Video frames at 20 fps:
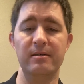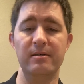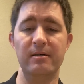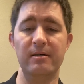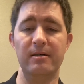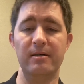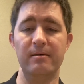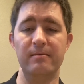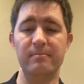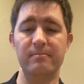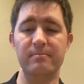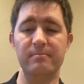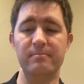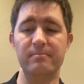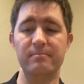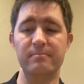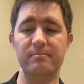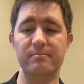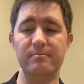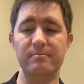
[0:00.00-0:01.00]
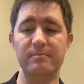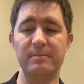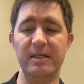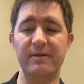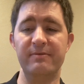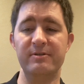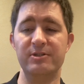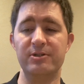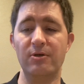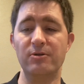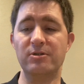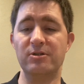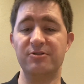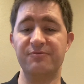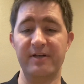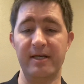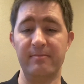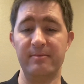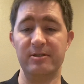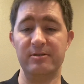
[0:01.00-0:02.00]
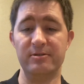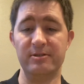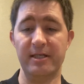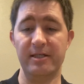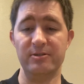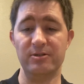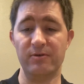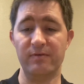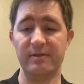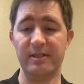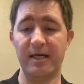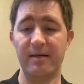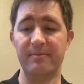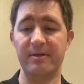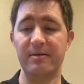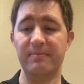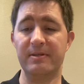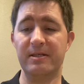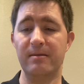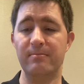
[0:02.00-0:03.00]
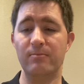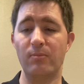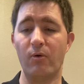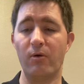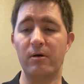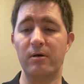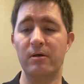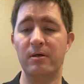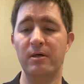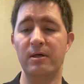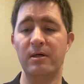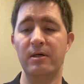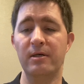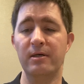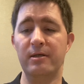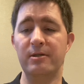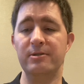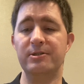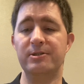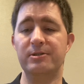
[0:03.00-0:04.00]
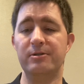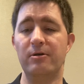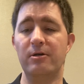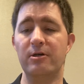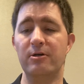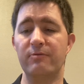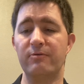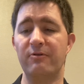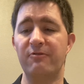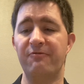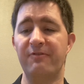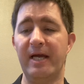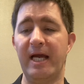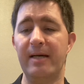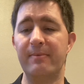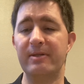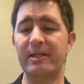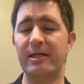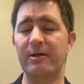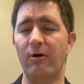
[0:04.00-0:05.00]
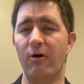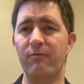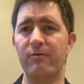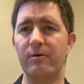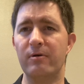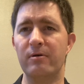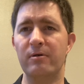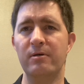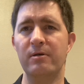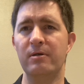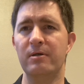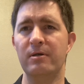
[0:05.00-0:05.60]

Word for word: um, even Joseph's family changed over time, they become more concerned over family, over